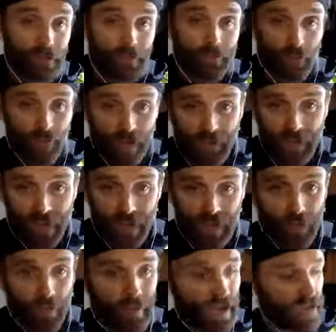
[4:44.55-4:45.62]
Pray, pay, and
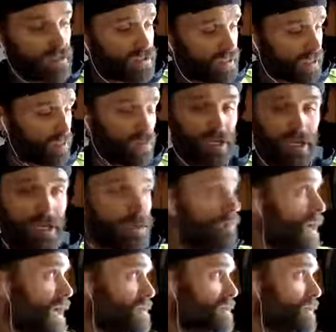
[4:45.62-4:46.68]
obey. Sticking money in the
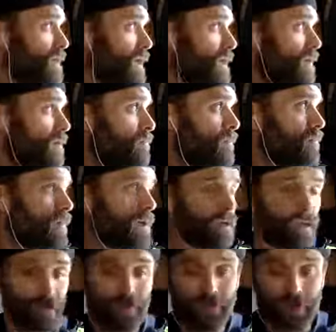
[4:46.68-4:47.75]
basket. Yeah, I did my
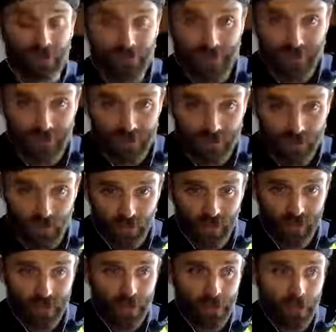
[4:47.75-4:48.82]
bit. Now I'm off to get the spuds.